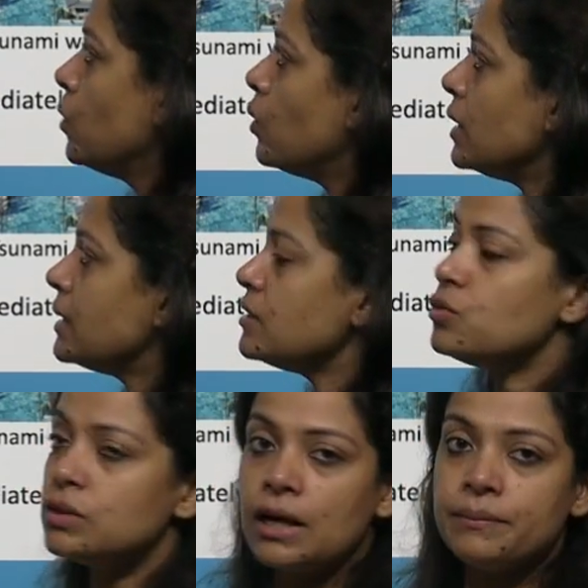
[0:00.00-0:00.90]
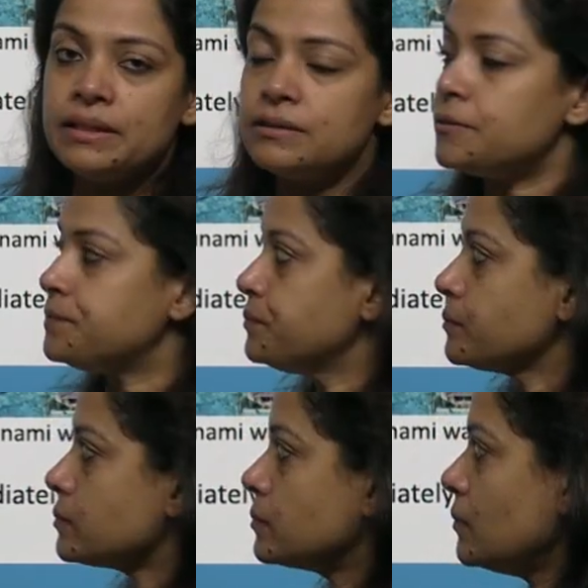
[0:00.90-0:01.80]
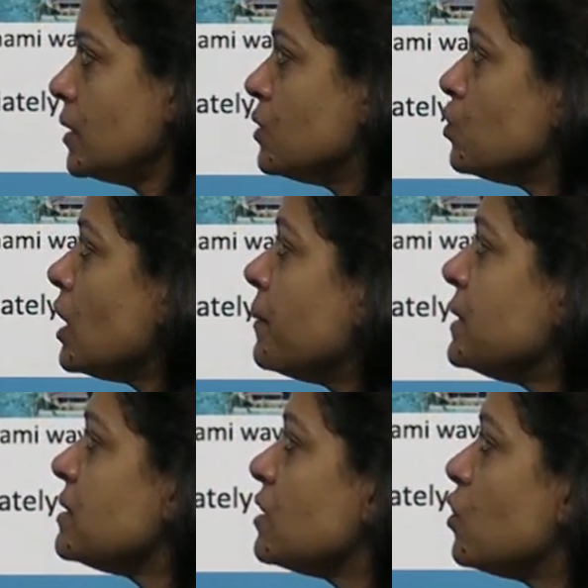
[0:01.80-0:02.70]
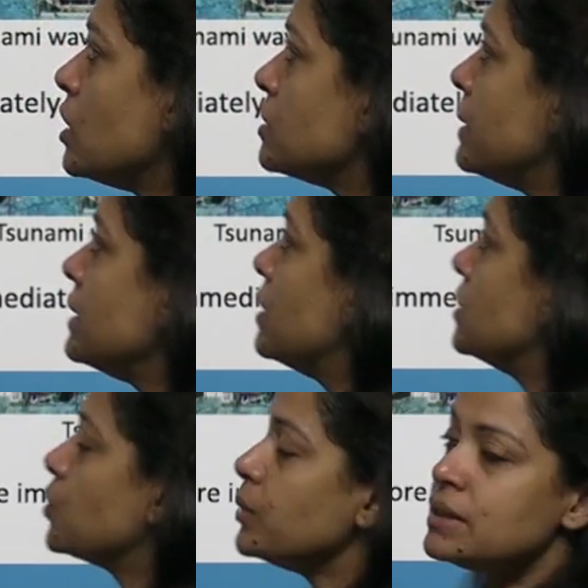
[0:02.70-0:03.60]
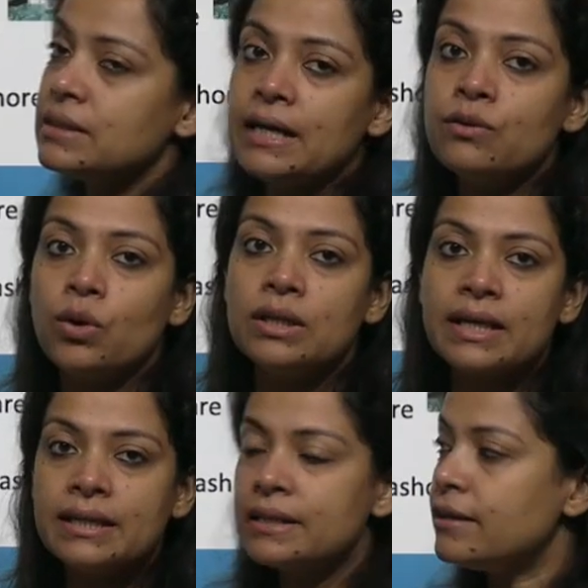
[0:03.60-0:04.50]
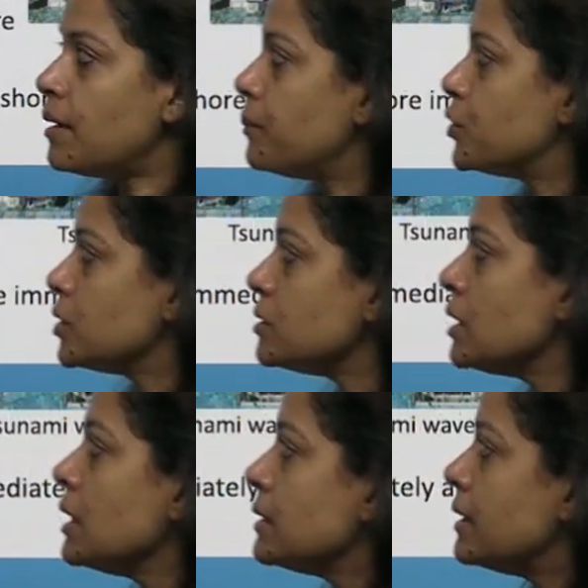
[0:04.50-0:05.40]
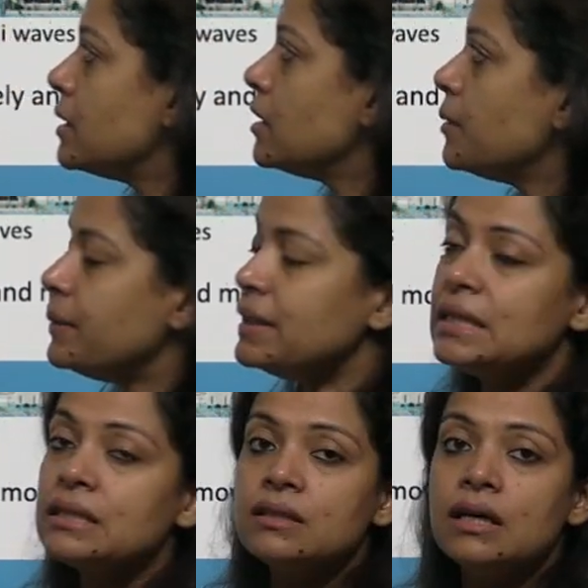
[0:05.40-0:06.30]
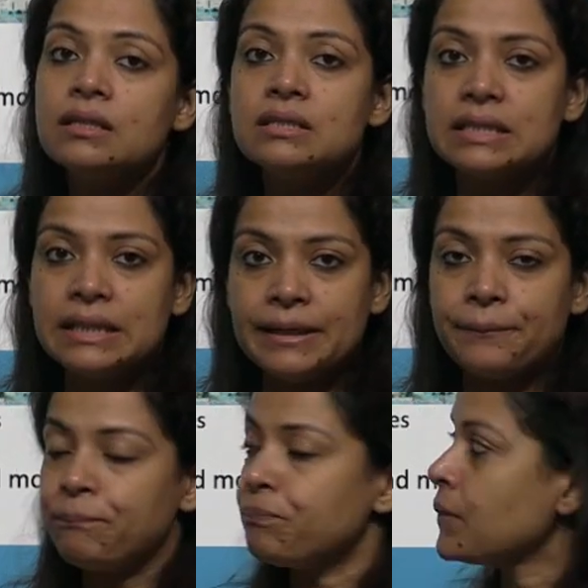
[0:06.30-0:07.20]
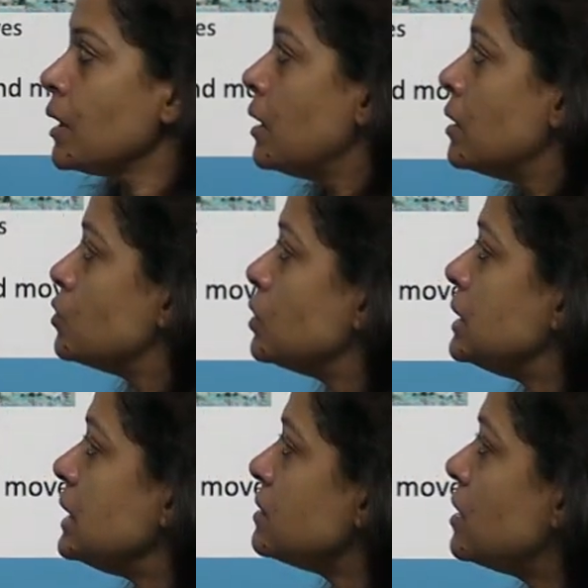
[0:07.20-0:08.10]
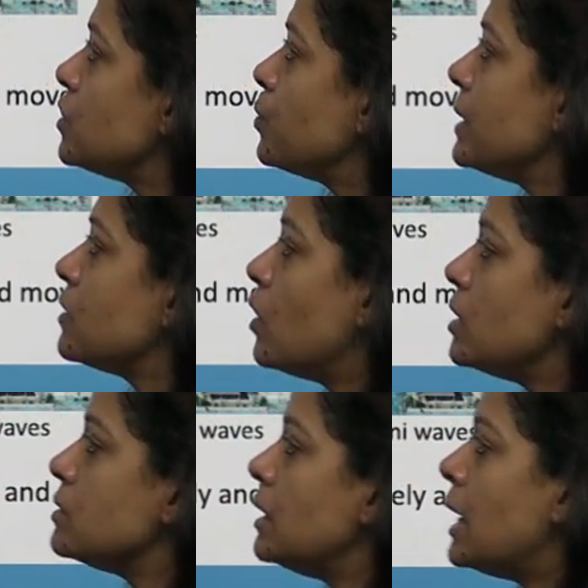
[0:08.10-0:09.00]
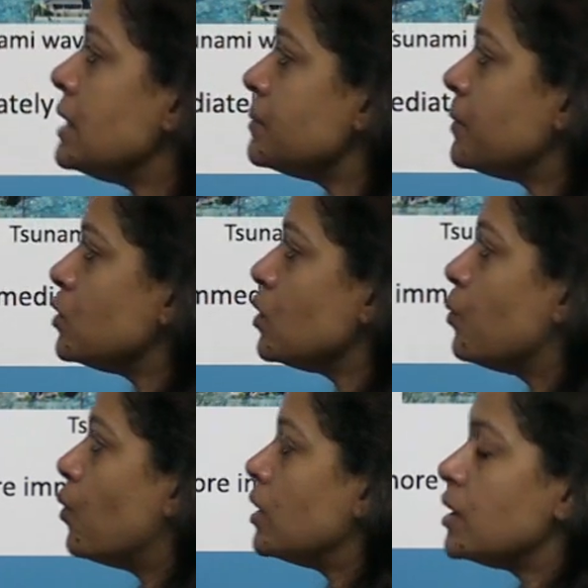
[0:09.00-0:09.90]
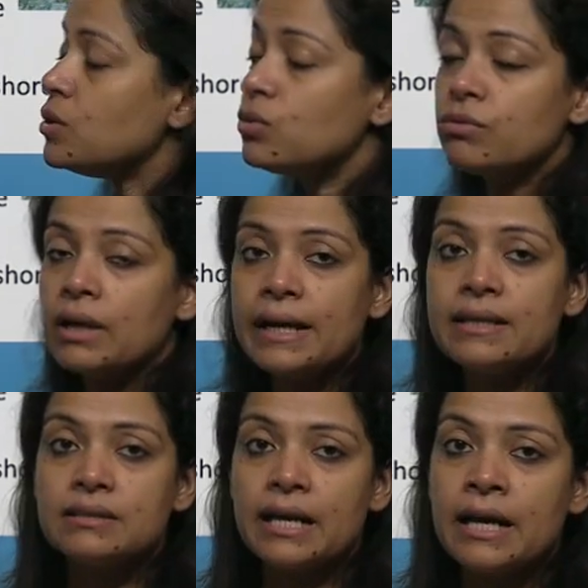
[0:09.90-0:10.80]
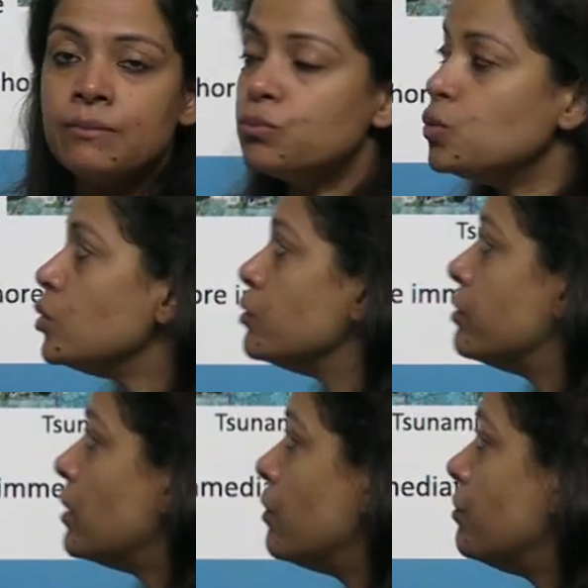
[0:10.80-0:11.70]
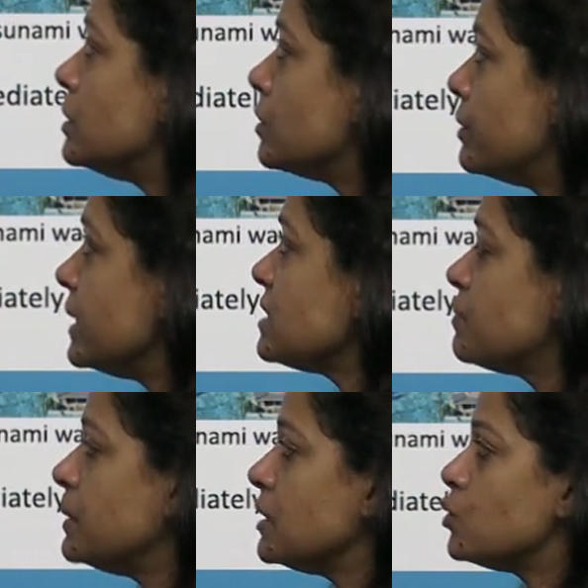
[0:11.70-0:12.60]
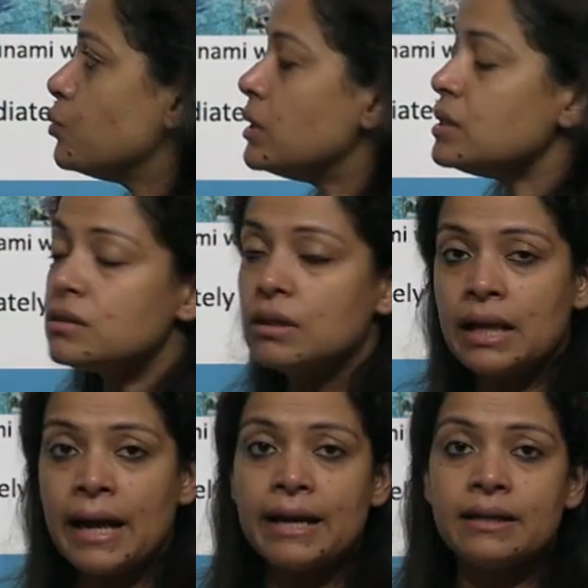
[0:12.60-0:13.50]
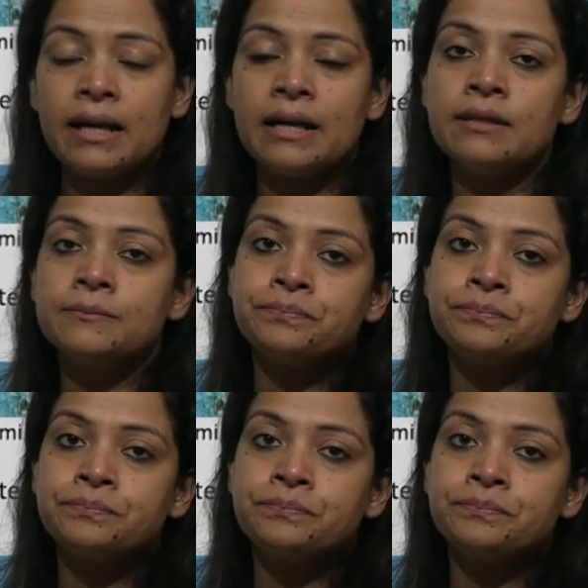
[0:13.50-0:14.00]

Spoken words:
What are tsunamis? Tsunamis are caused by earthquakes and volcanic eruptions that occur beneath the sea. So these earthquakes cause large amount of water to rise and move with great speed towards land and